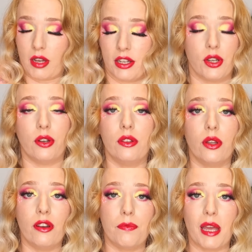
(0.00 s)
I don't
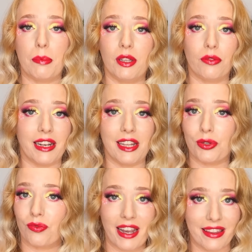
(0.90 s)
know if people are ready
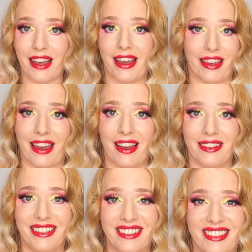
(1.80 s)
to write that yet.